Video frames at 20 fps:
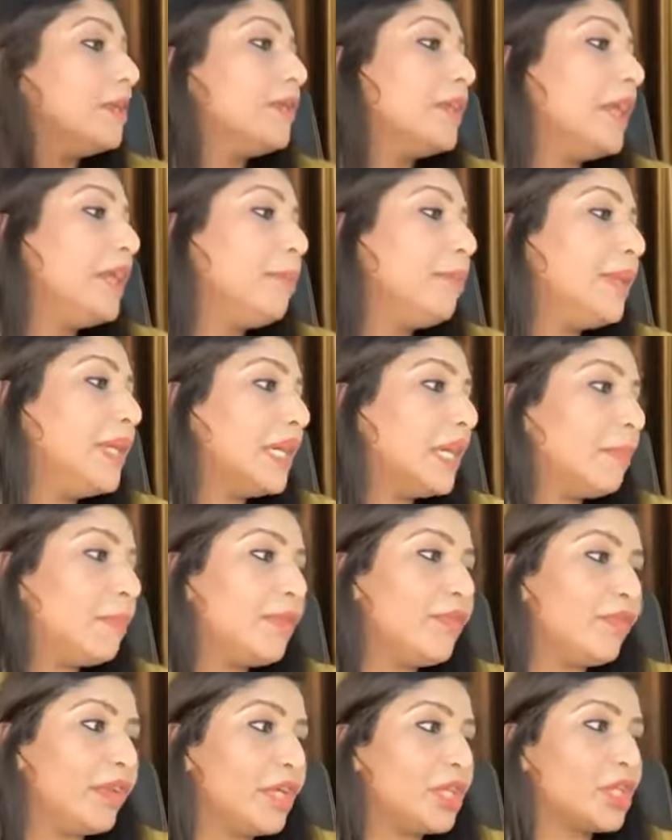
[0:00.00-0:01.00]
In
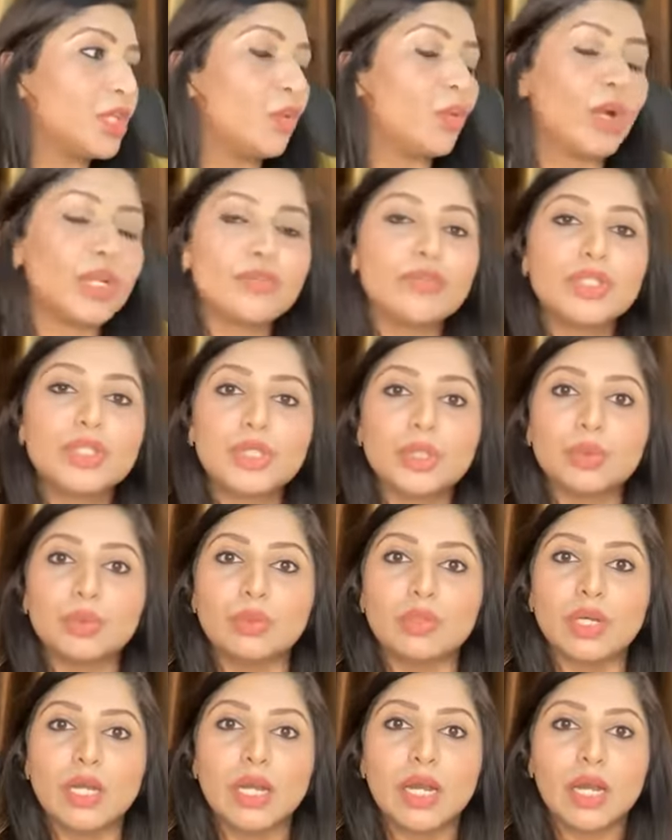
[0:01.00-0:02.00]
PRP facial, what we
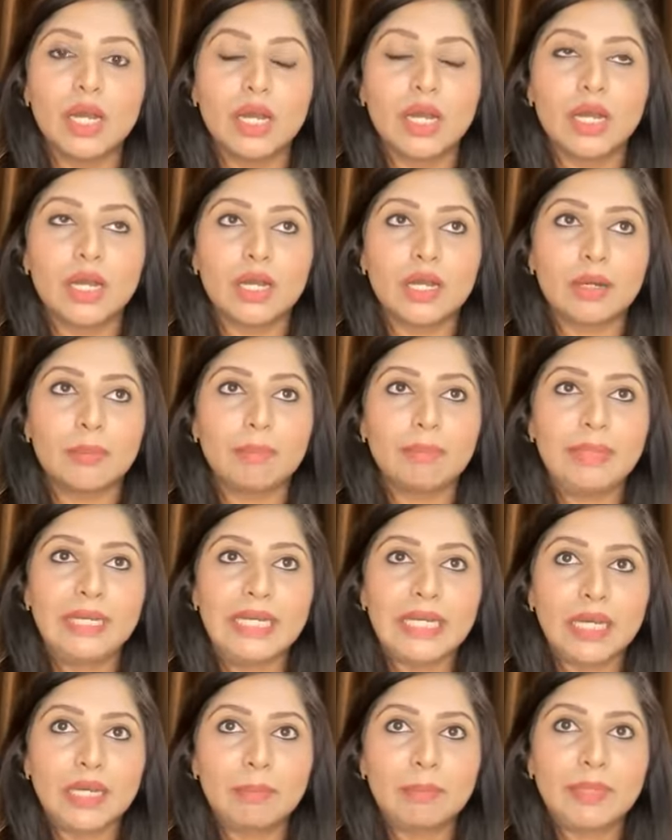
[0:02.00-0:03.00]
do,
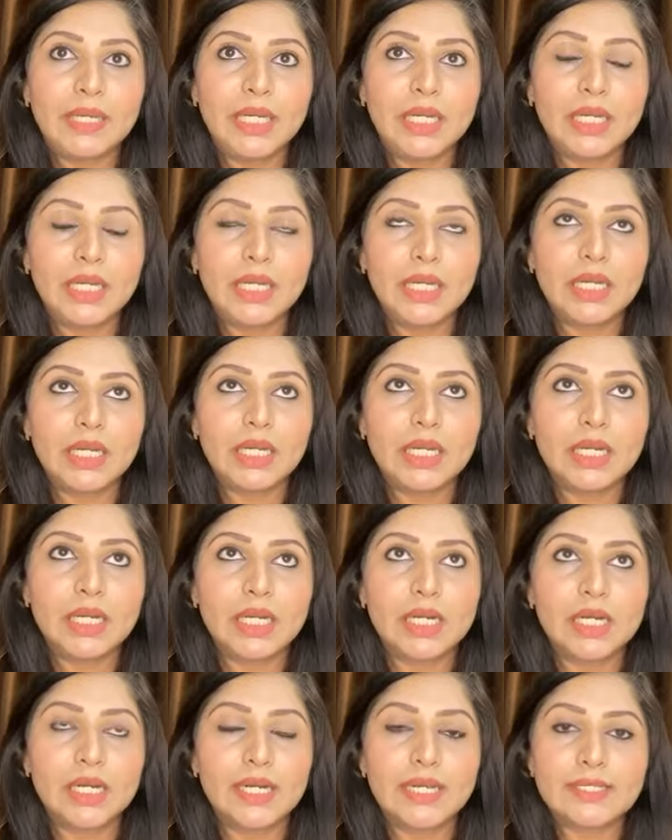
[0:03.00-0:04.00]
PRP
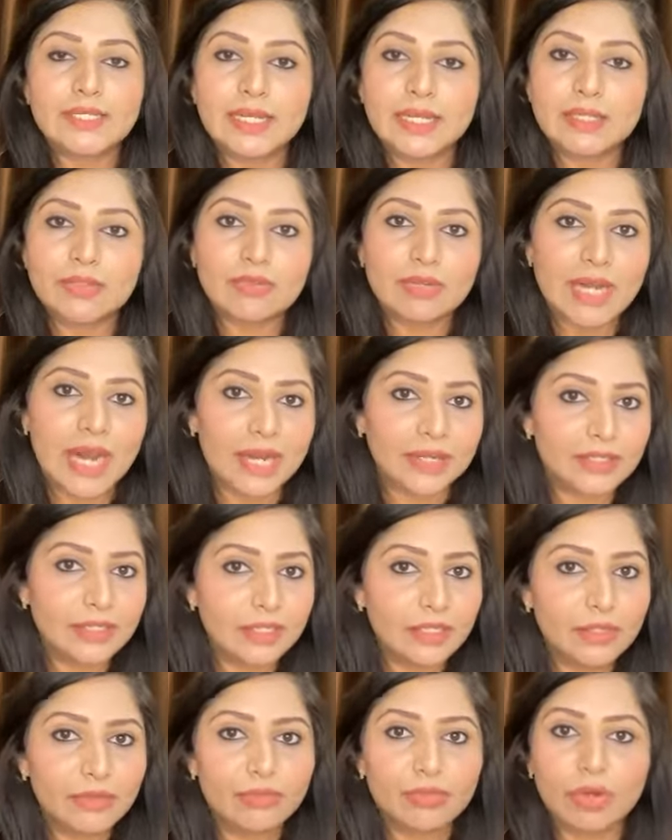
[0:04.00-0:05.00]
is
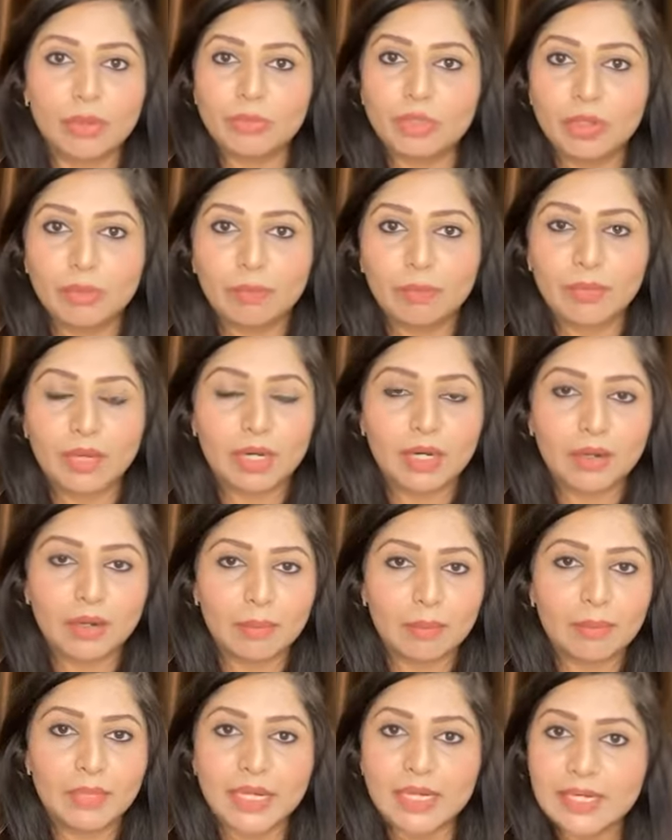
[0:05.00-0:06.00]
extracted from your
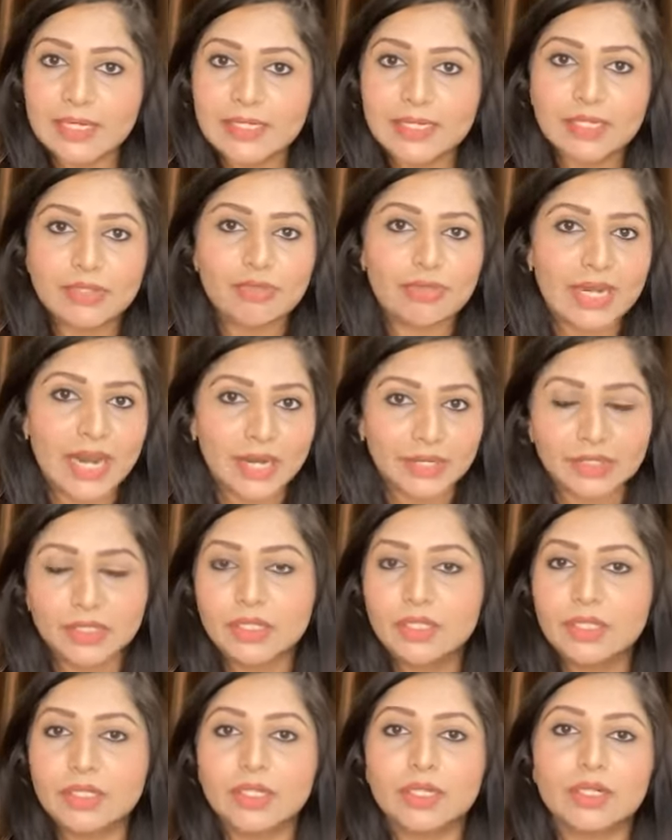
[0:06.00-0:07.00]
blood is
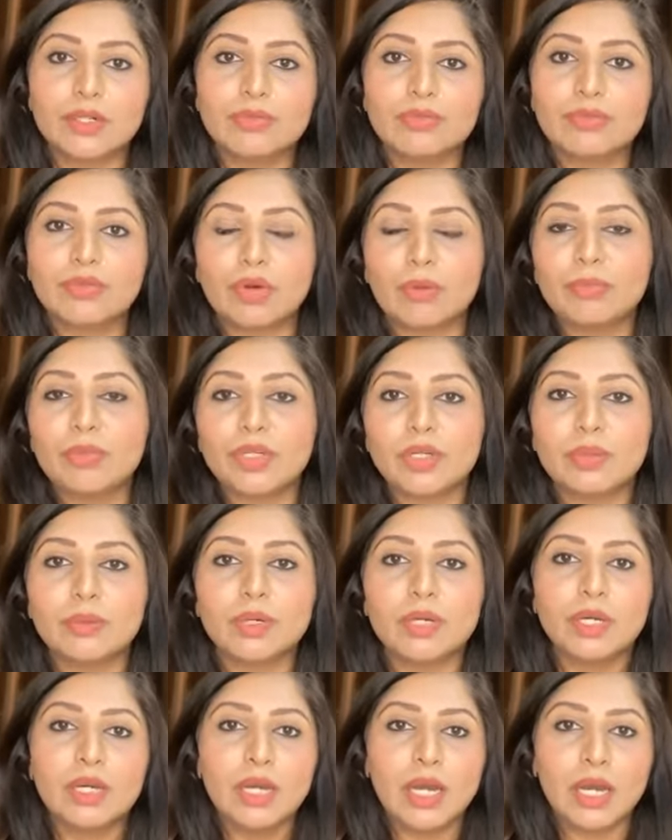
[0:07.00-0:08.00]
extracted from
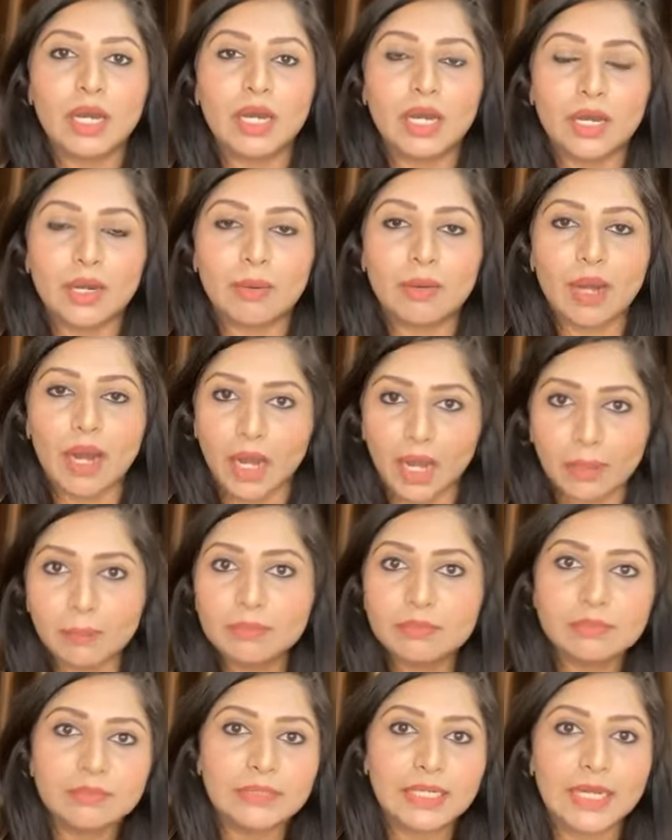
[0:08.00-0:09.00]
your arm,
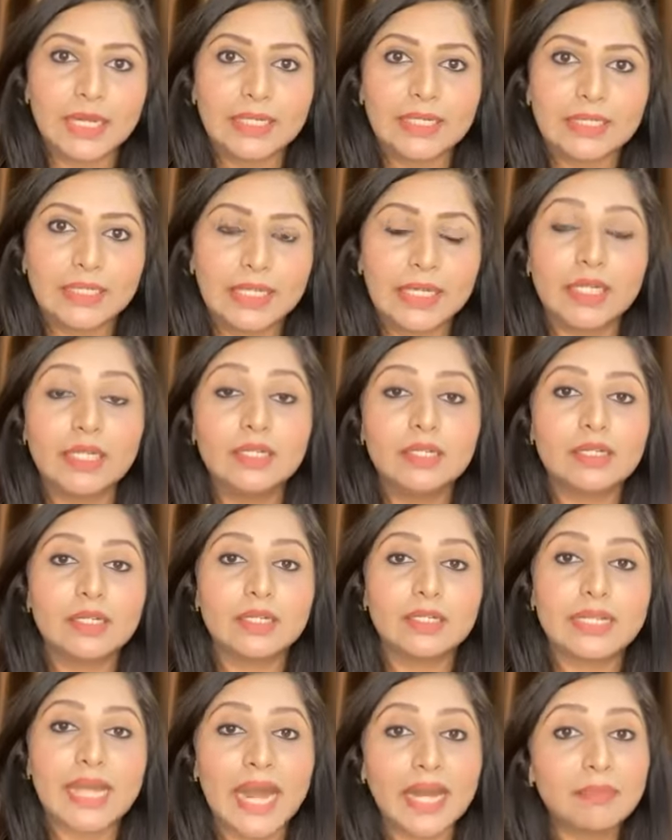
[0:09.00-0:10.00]
and then
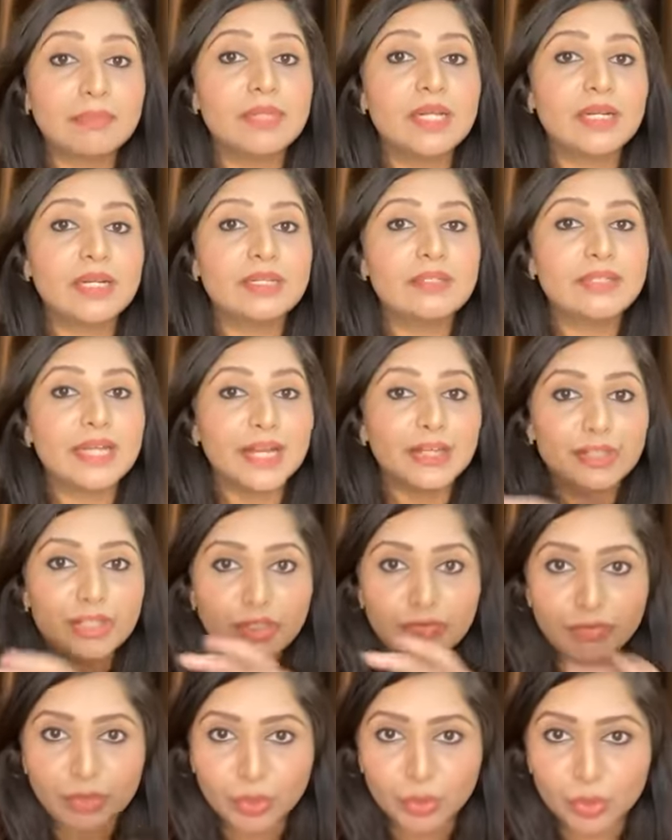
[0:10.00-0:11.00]
that blood is
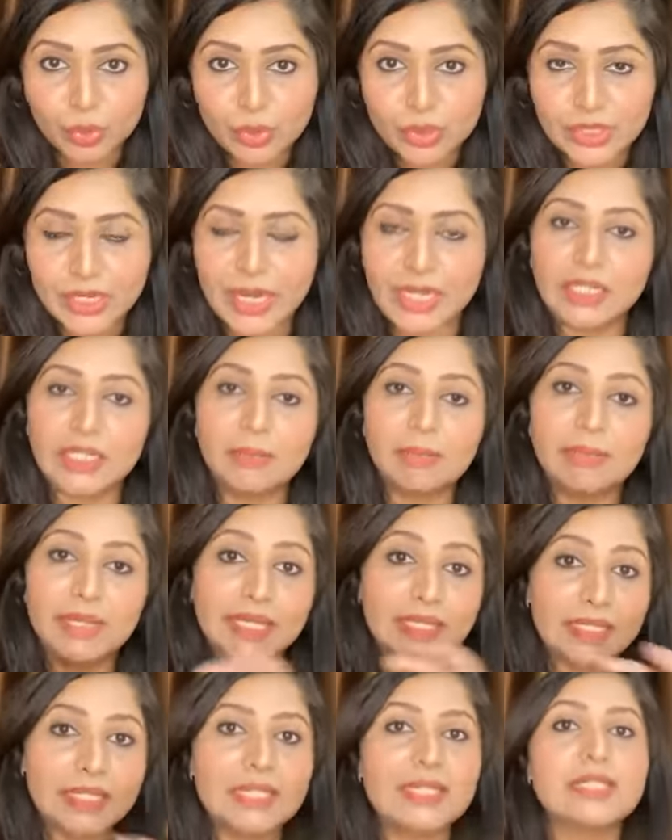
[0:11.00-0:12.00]
centrifuged and the
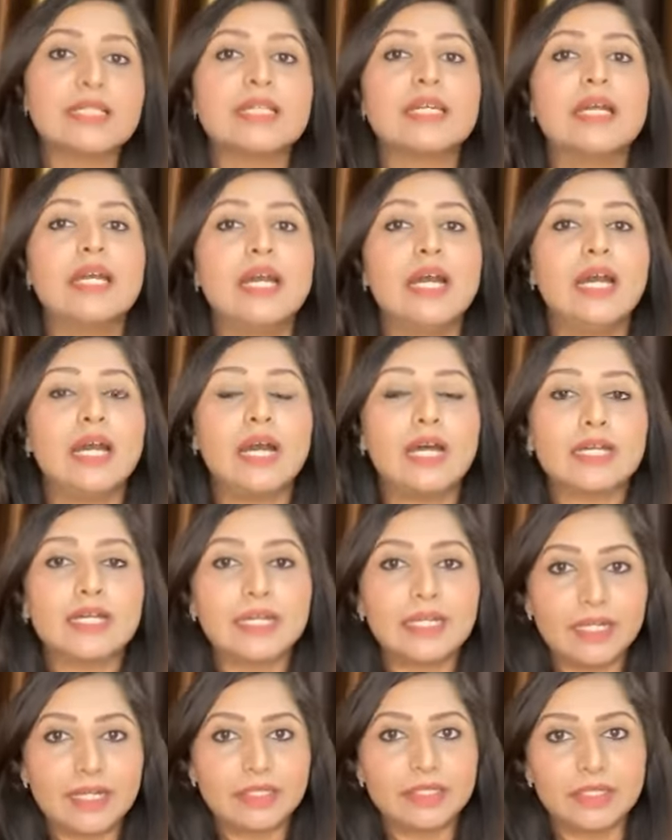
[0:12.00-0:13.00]
platelets are
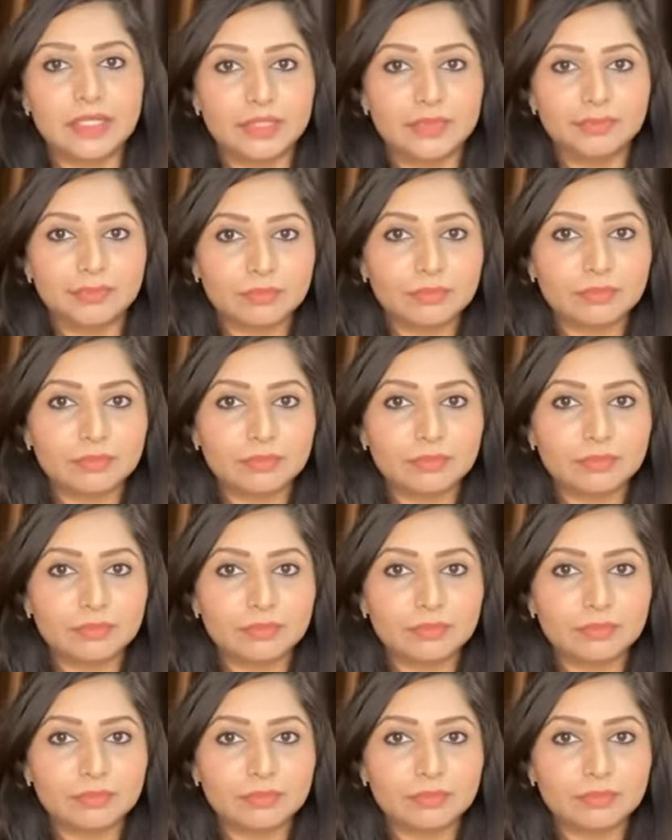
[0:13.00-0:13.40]
collected,